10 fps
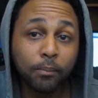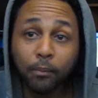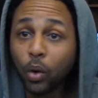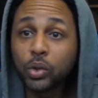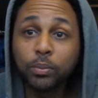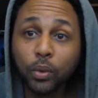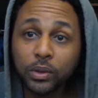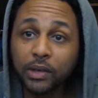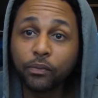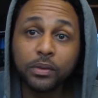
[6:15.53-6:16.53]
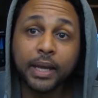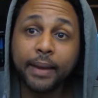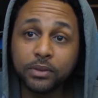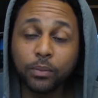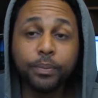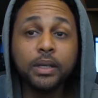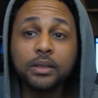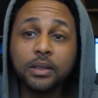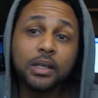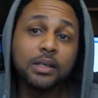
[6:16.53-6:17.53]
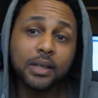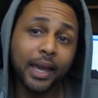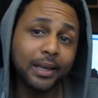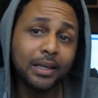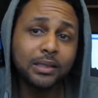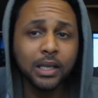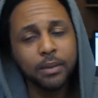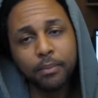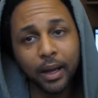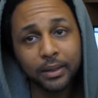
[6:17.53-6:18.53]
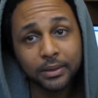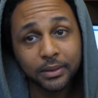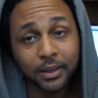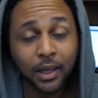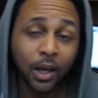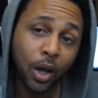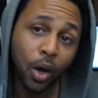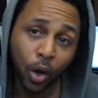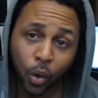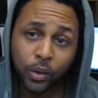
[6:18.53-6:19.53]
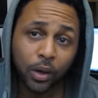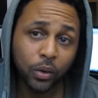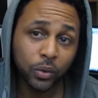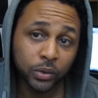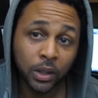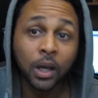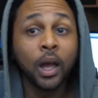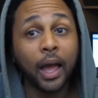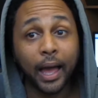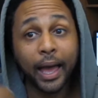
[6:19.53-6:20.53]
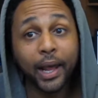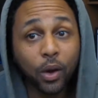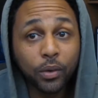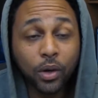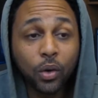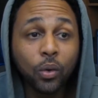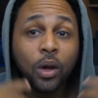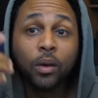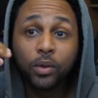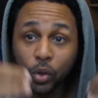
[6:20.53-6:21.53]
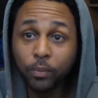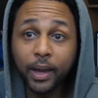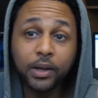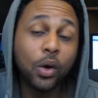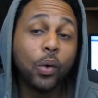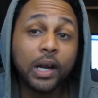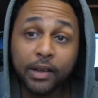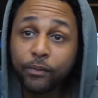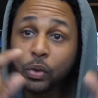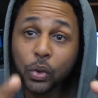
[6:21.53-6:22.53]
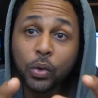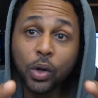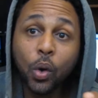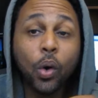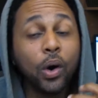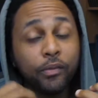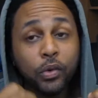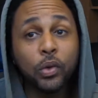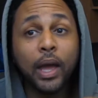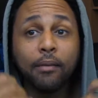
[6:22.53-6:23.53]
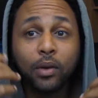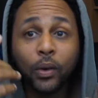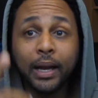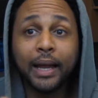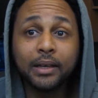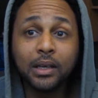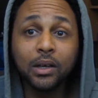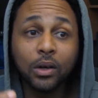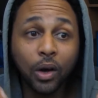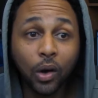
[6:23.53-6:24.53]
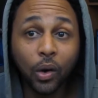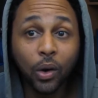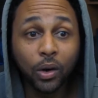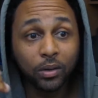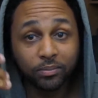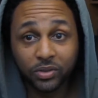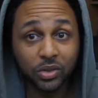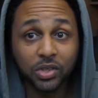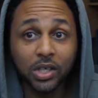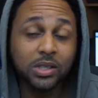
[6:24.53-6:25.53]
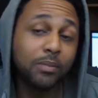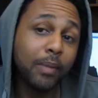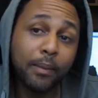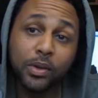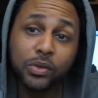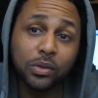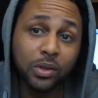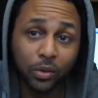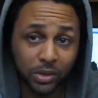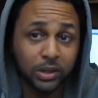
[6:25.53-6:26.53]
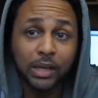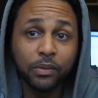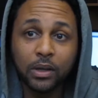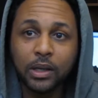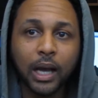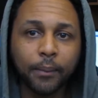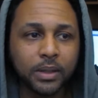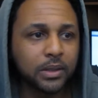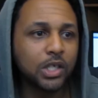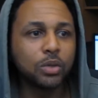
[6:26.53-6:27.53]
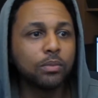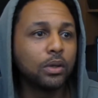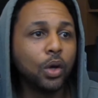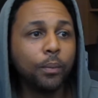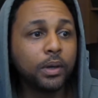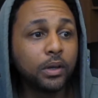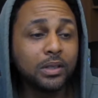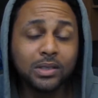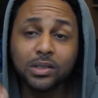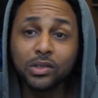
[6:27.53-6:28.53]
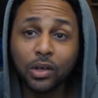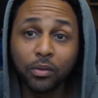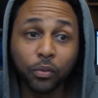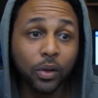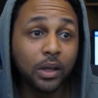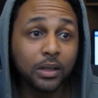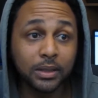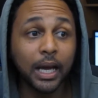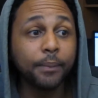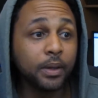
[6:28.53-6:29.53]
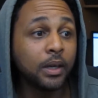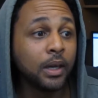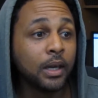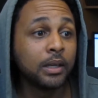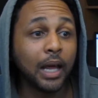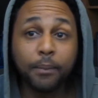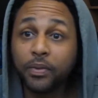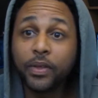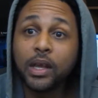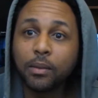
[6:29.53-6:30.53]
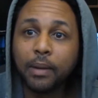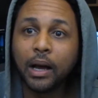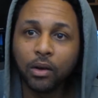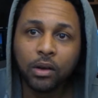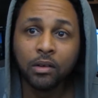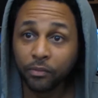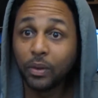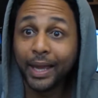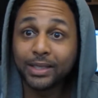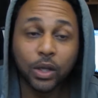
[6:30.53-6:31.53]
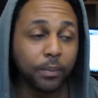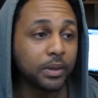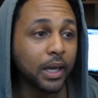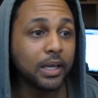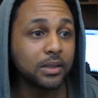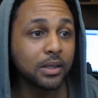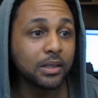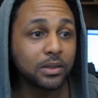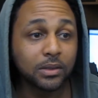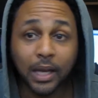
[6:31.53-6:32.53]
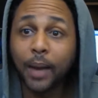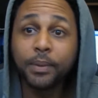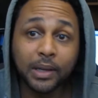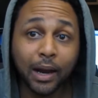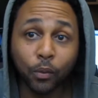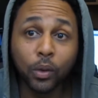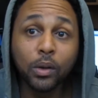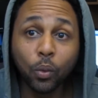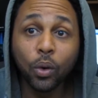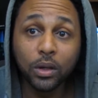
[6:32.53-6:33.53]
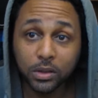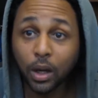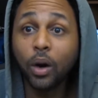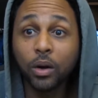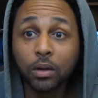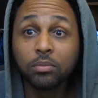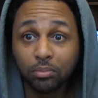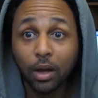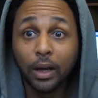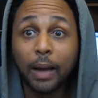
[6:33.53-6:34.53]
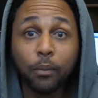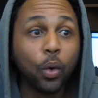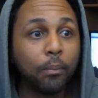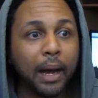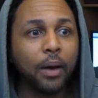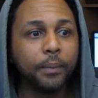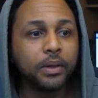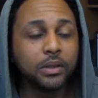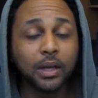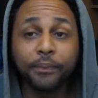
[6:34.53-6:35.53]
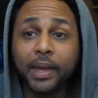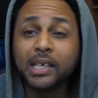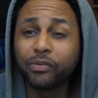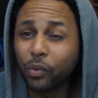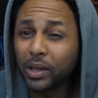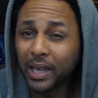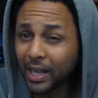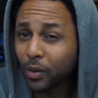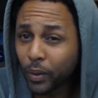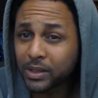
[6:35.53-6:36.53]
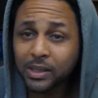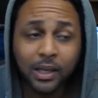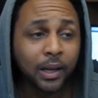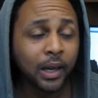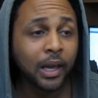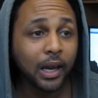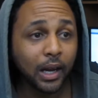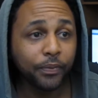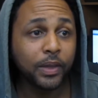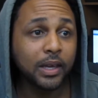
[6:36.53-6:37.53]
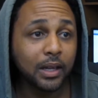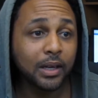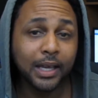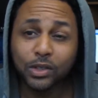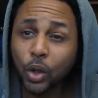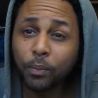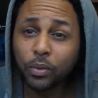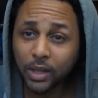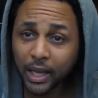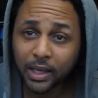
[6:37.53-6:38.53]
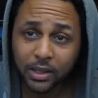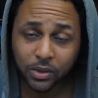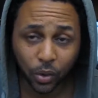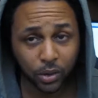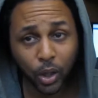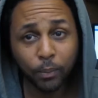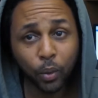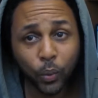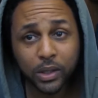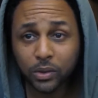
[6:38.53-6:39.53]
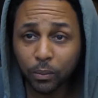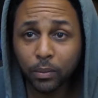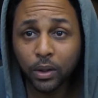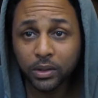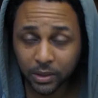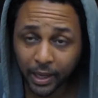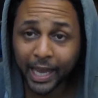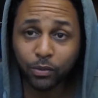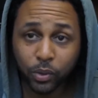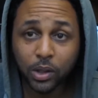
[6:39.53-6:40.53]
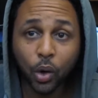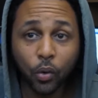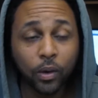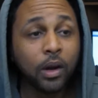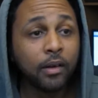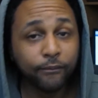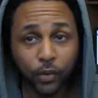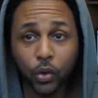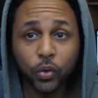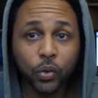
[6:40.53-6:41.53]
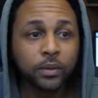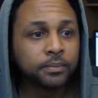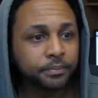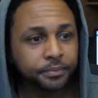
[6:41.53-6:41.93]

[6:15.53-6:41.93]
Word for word: multiple different types of PCs and these Steam boxes. Who knows? I don't know. You may know, and if you do know, or if you do have a great idea or suggestion, maybe you should you know just leave it in the comment section below because this is a really a topic that I've been thinking about for the last couple days, and it's a topic that I really want to talk a lot more about because I think it's really interesting, and I think in the next couple days or a couple weeks or months as we go further,